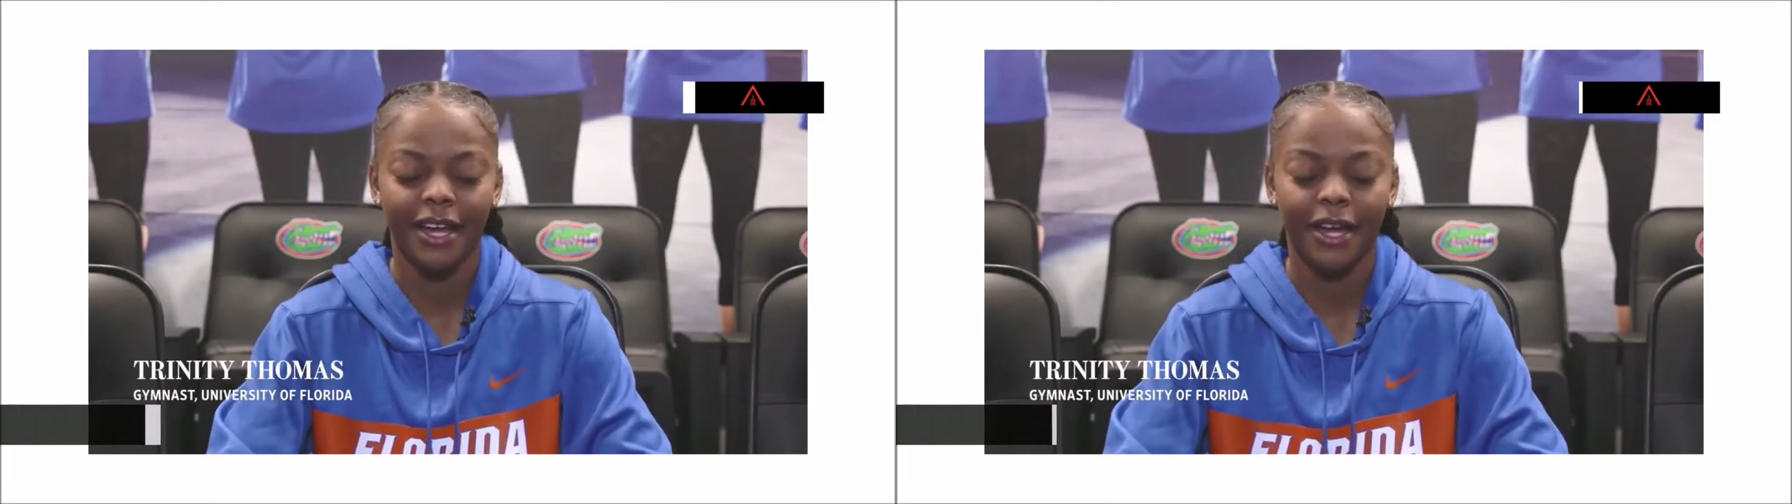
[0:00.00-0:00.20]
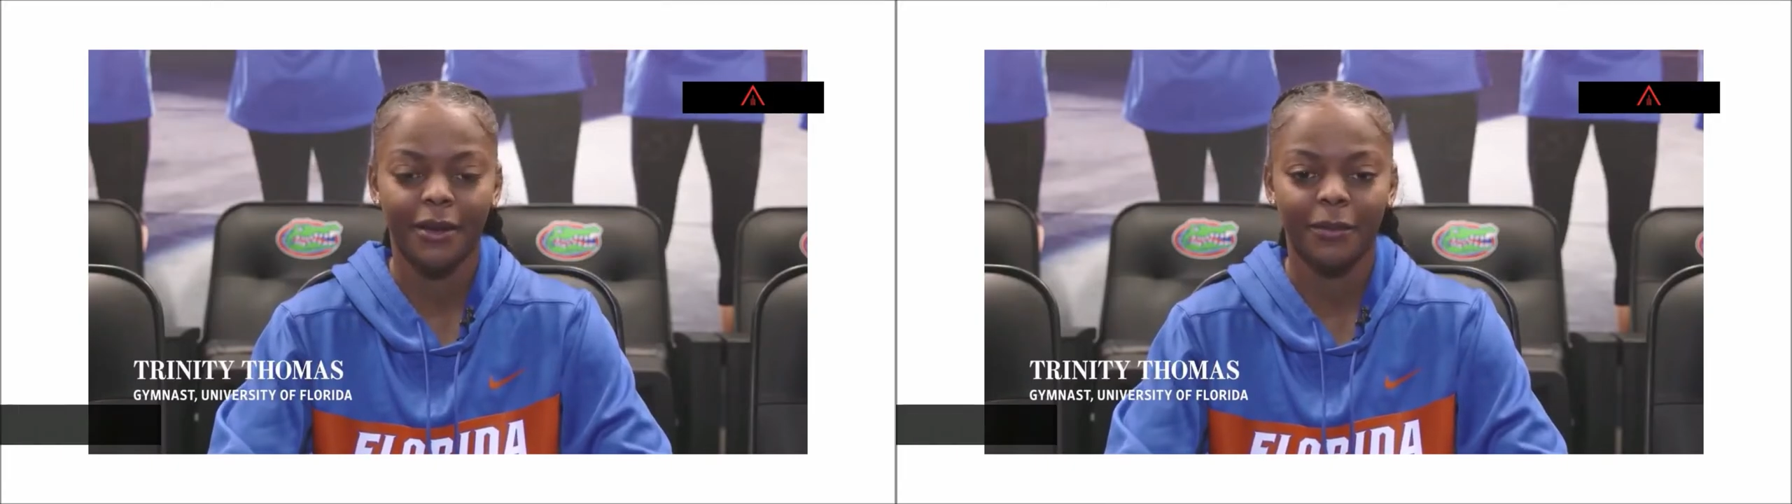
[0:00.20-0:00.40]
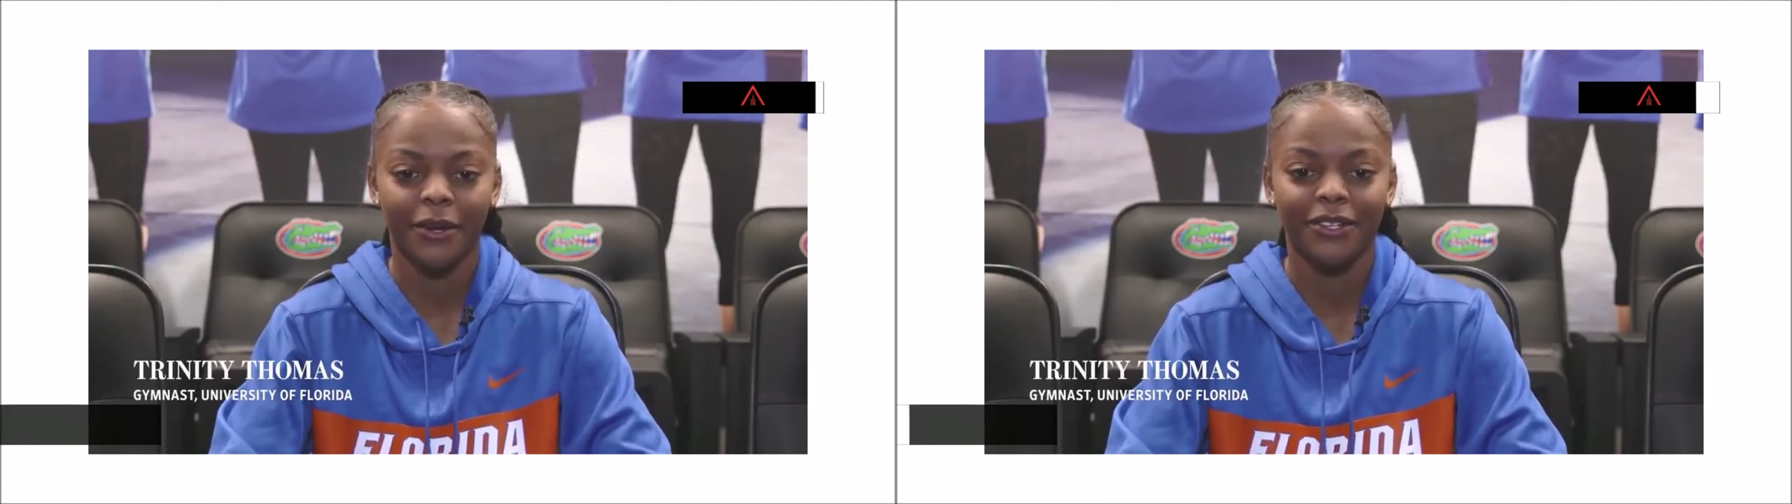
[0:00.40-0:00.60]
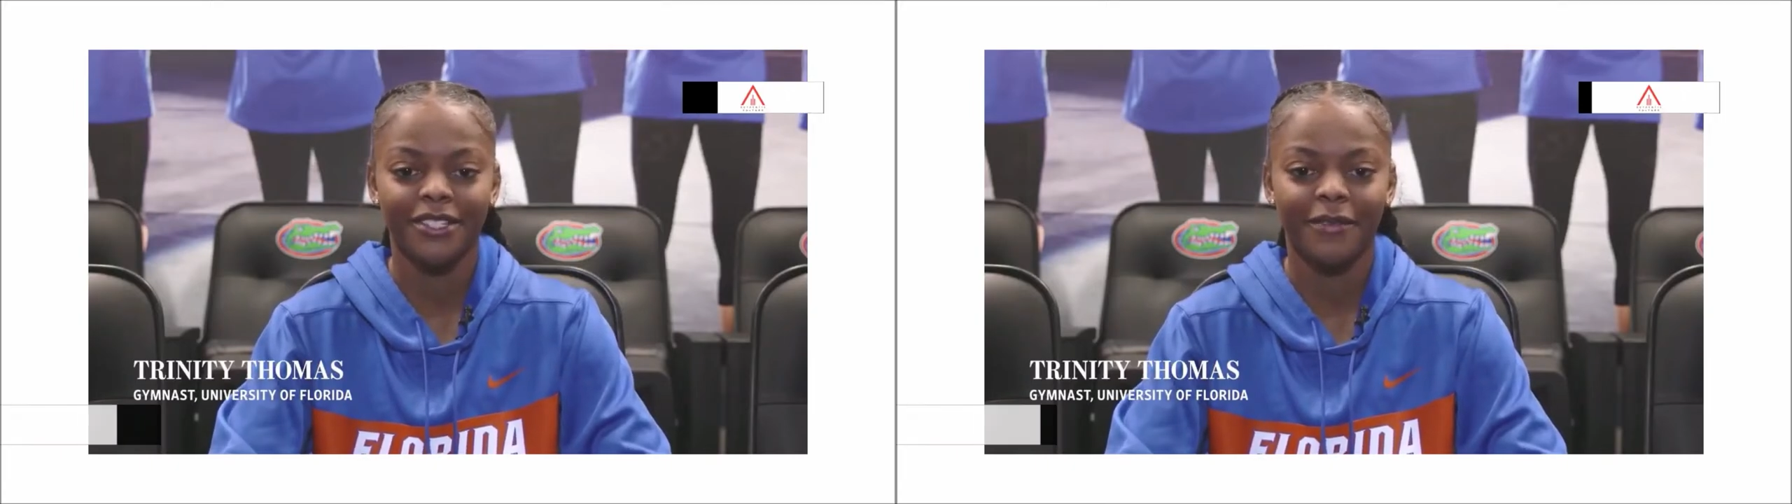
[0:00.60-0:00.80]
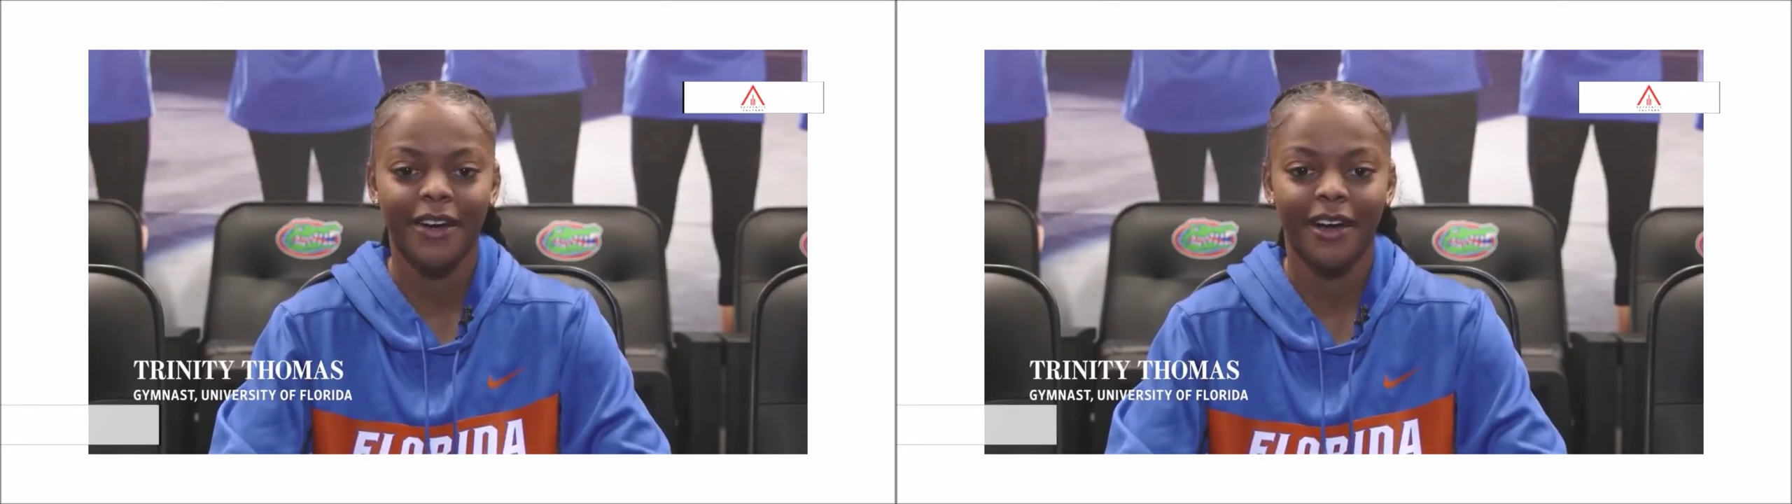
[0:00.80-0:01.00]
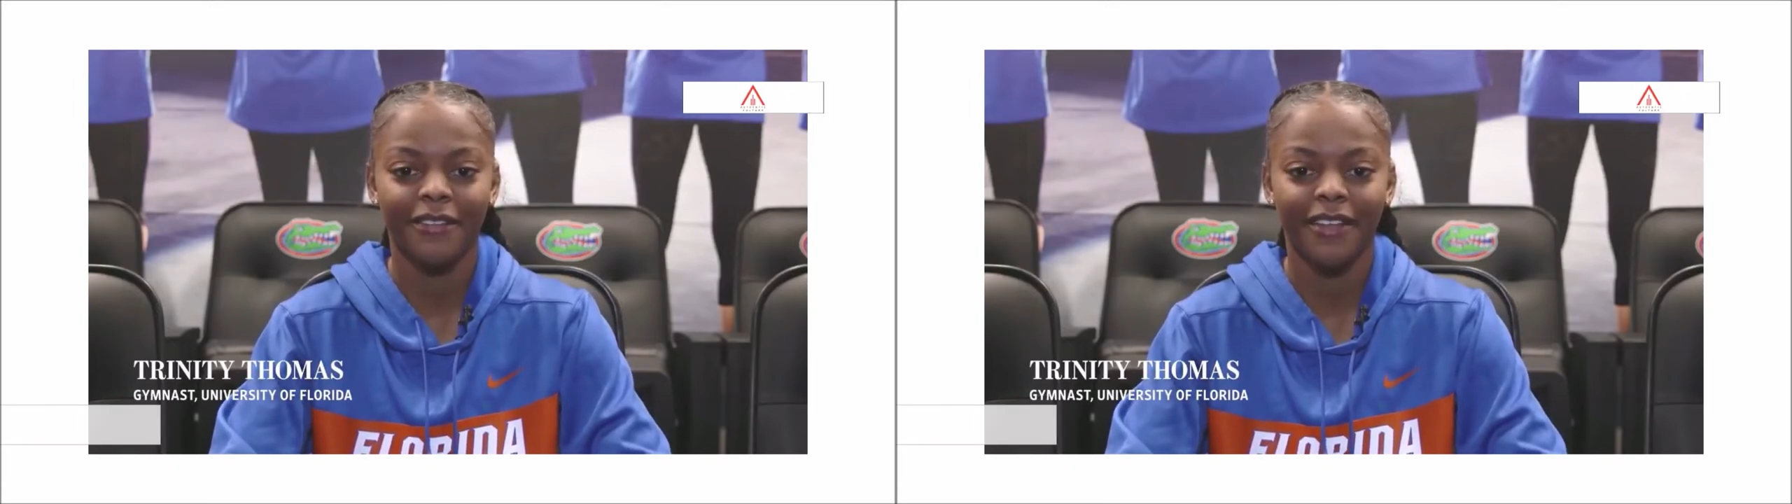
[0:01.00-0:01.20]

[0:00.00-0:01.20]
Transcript: kind of put yourself out